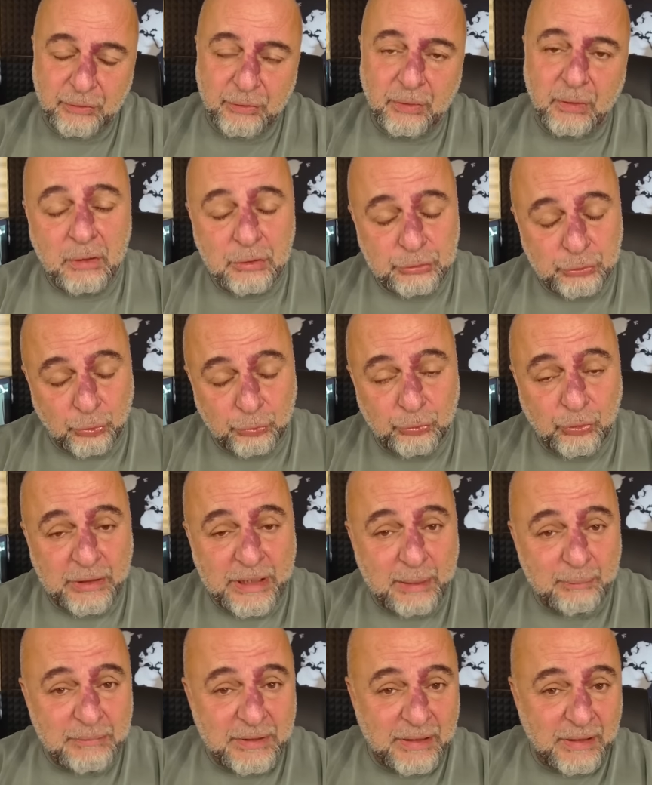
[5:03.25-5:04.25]
Lately, it
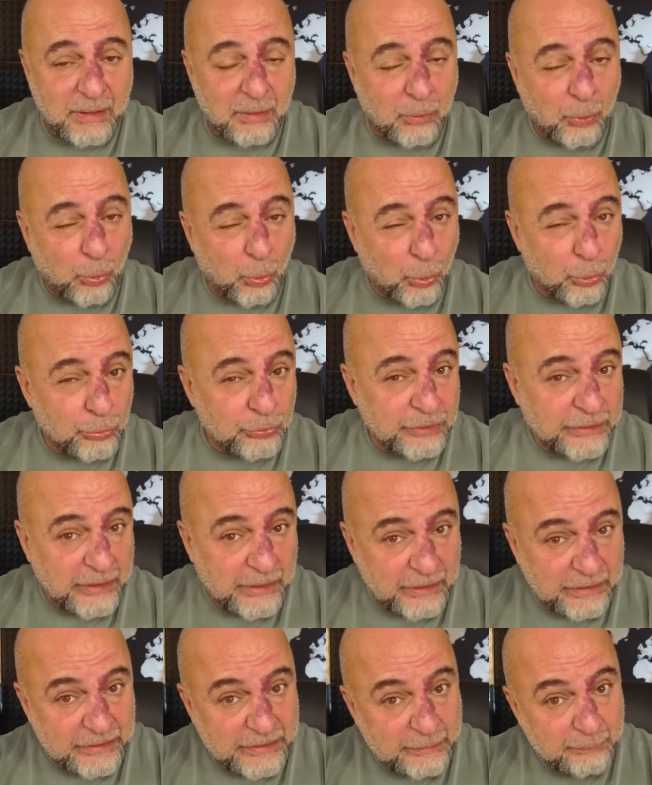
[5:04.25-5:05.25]
seems like the US is
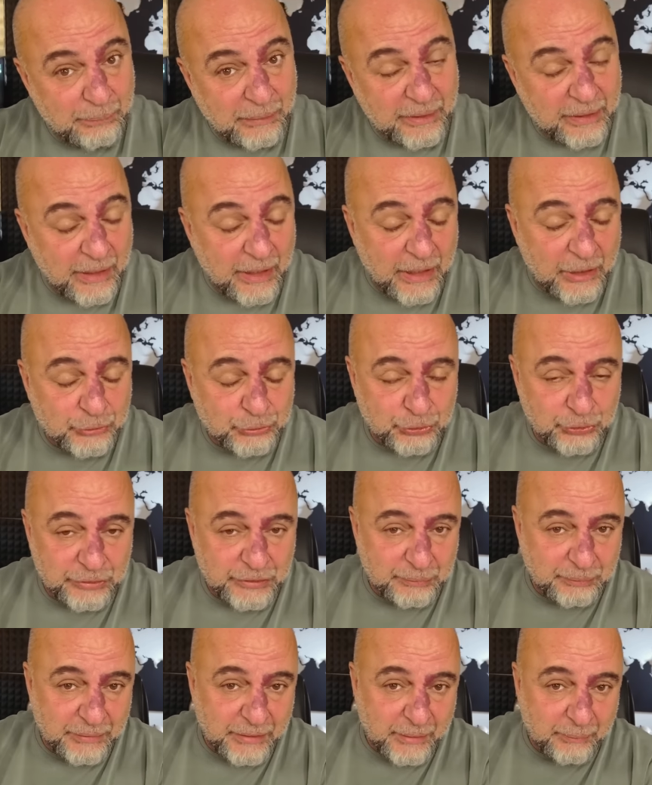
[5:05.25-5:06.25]
spending a lot on the
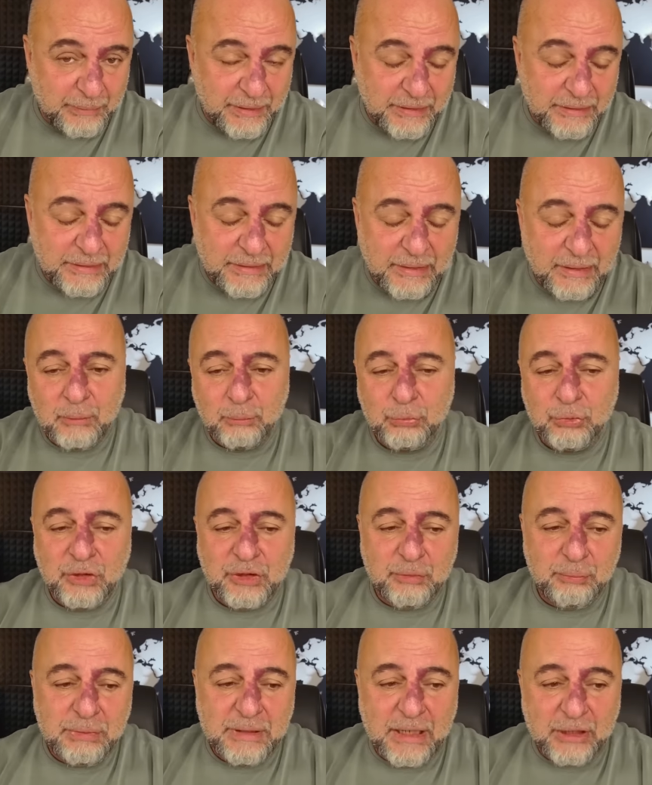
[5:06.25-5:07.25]
military. We'll see how this
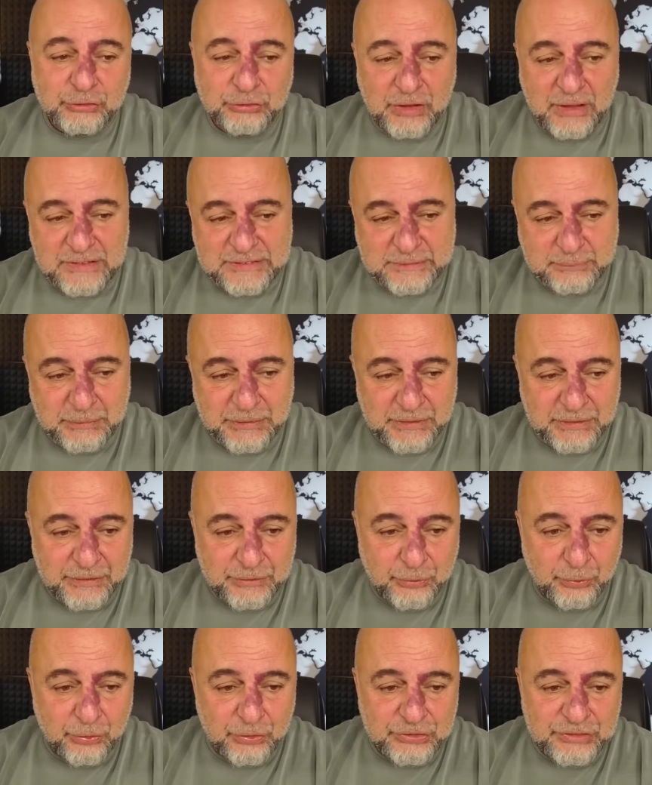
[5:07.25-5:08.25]
reflects in their earnings
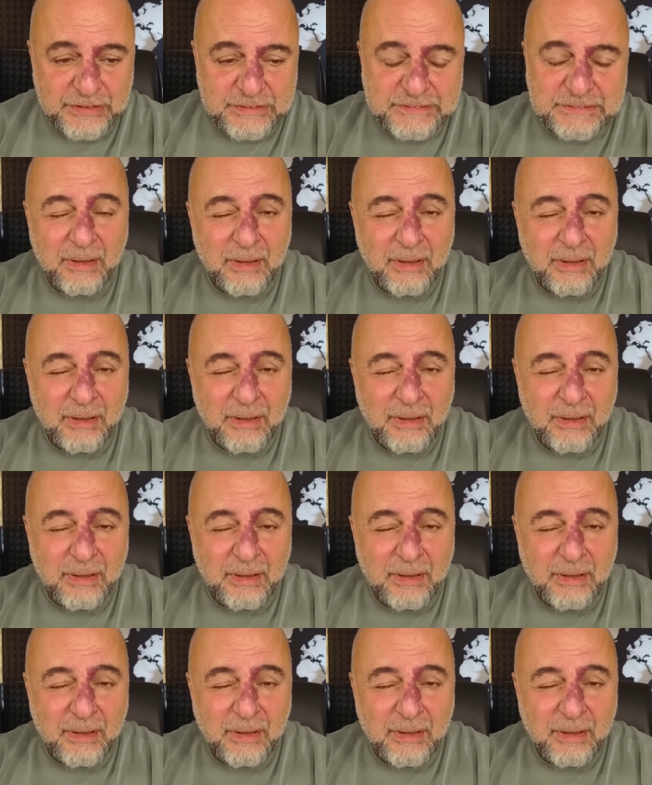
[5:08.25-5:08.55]
reports.